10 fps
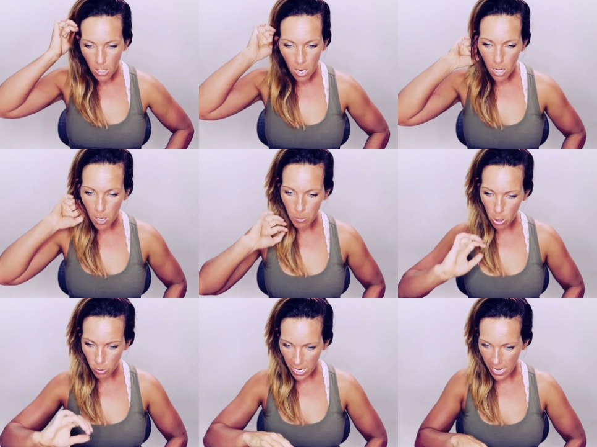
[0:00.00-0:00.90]

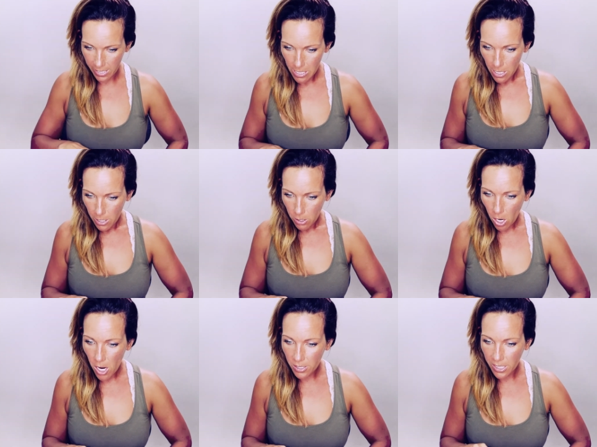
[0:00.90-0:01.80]
Okay,
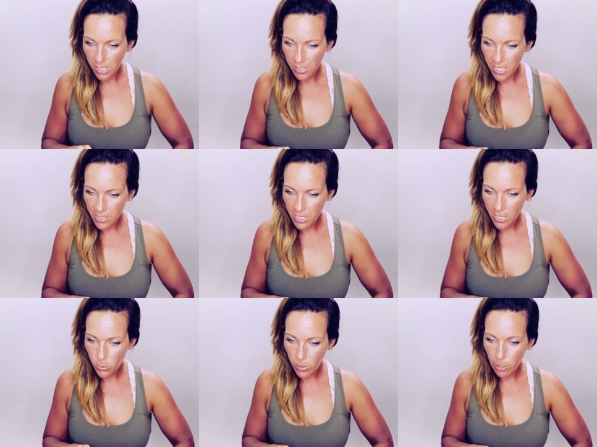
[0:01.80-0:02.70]
Carlin, yes,
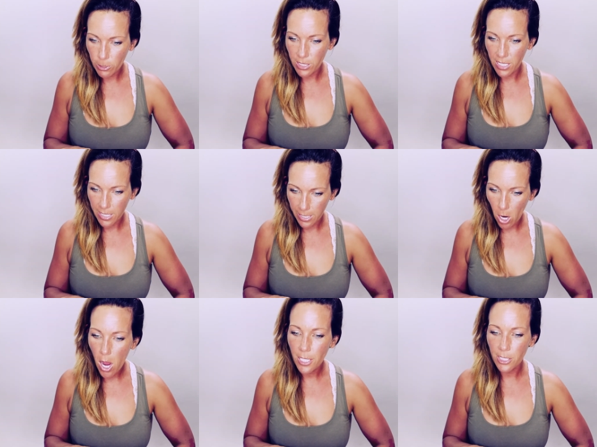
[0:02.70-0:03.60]
that's what I was thinking.
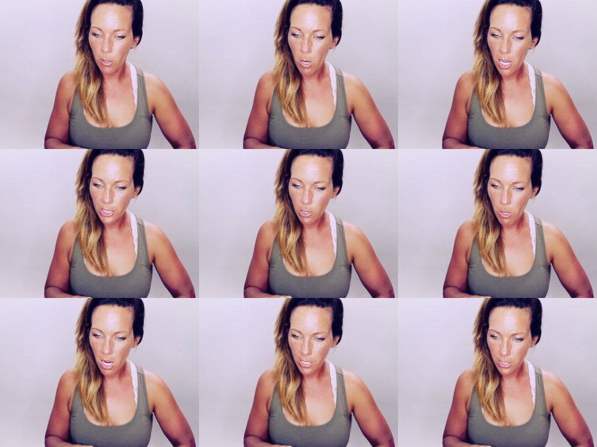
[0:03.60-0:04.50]
Awesome, awesome,
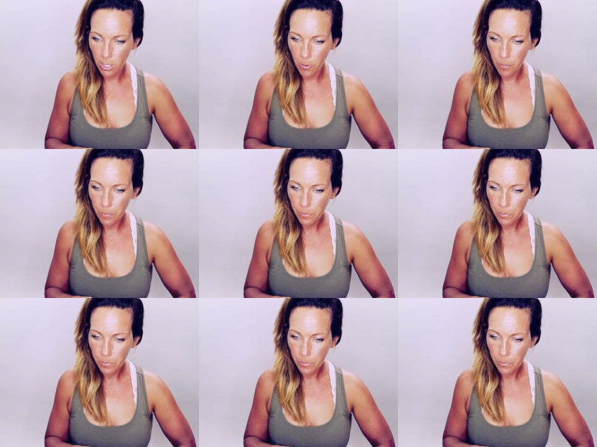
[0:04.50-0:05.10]
awesome.